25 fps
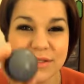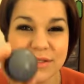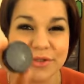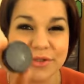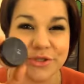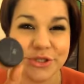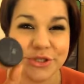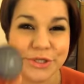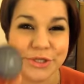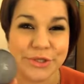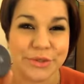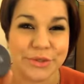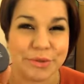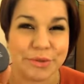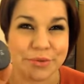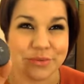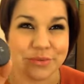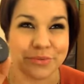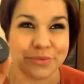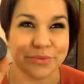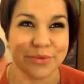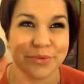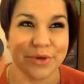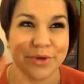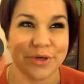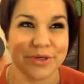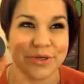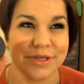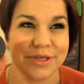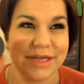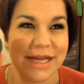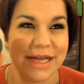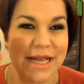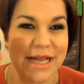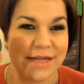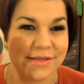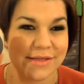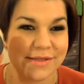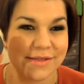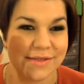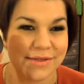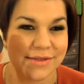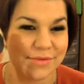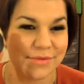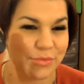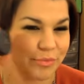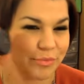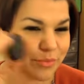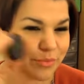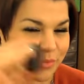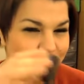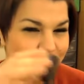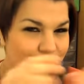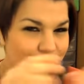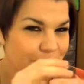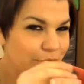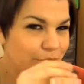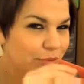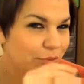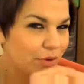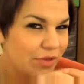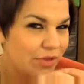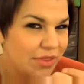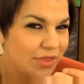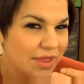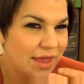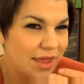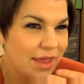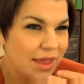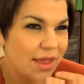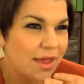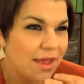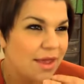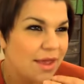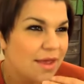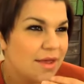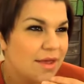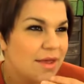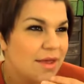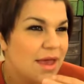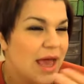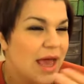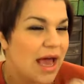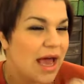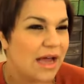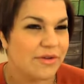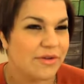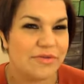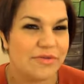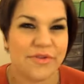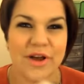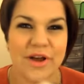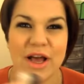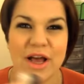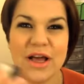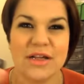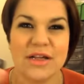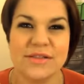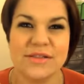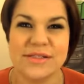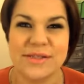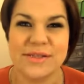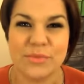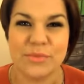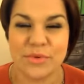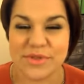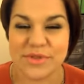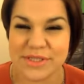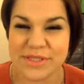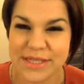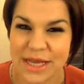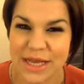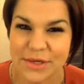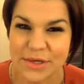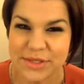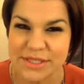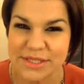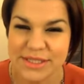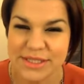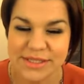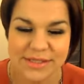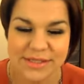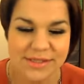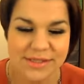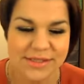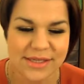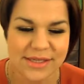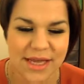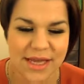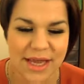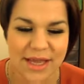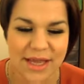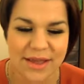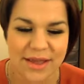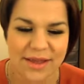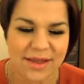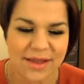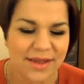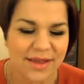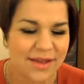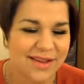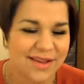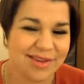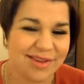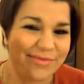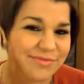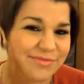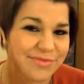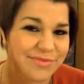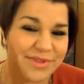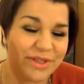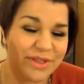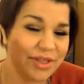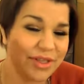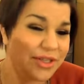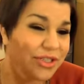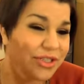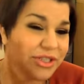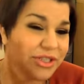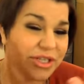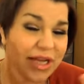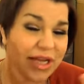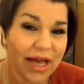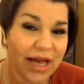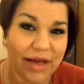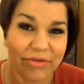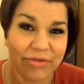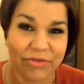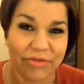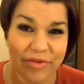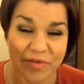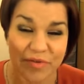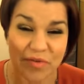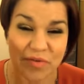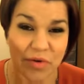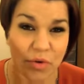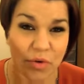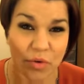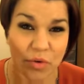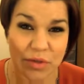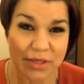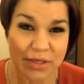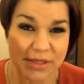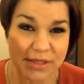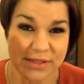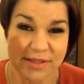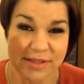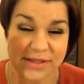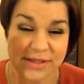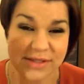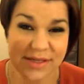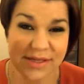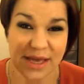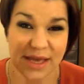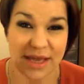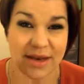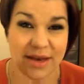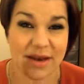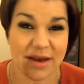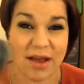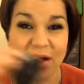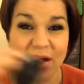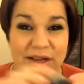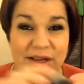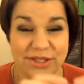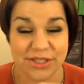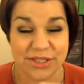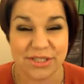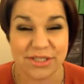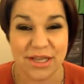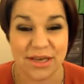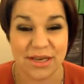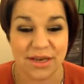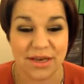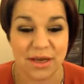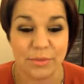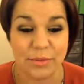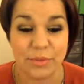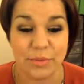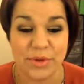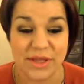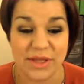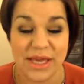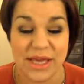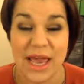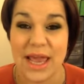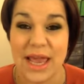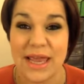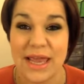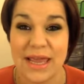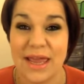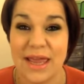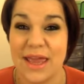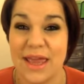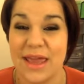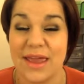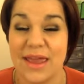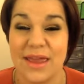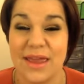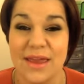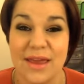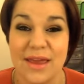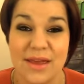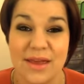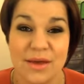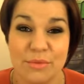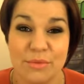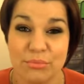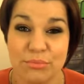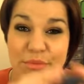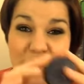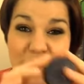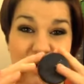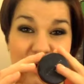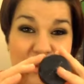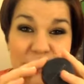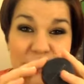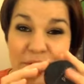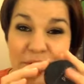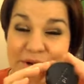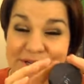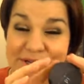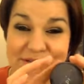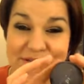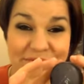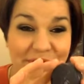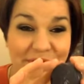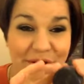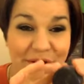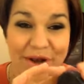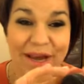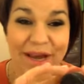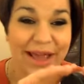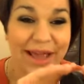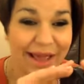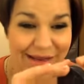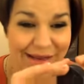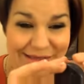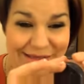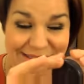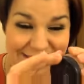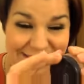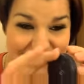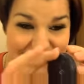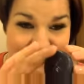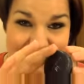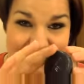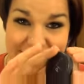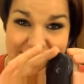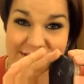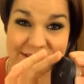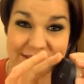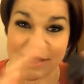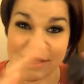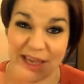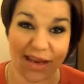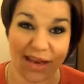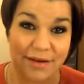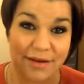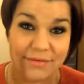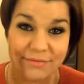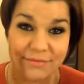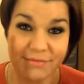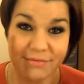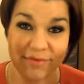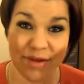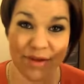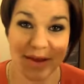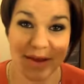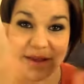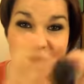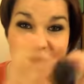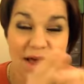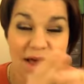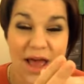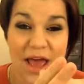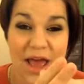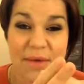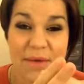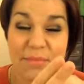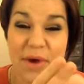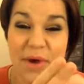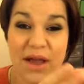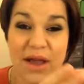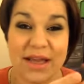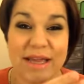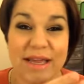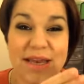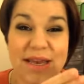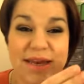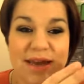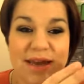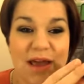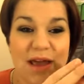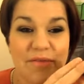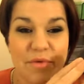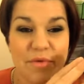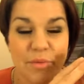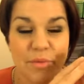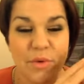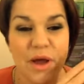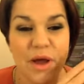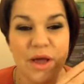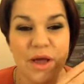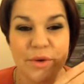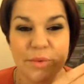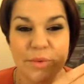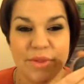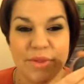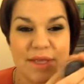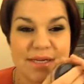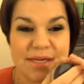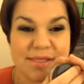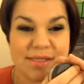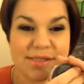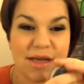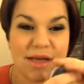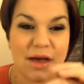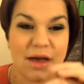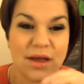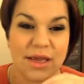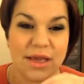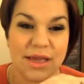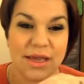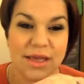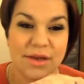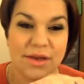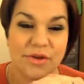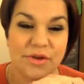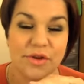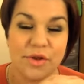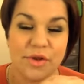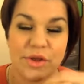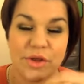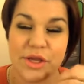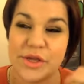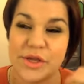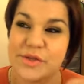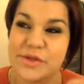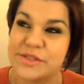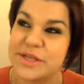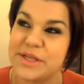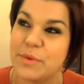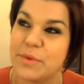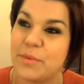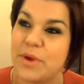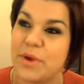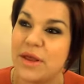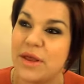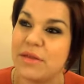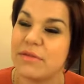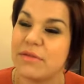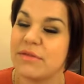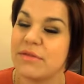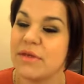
do what the adverts and what the sales assistants say. You should have a flawless skin. I just end up with cakey, micro exfoliated skin. I can never work with this. I can use it with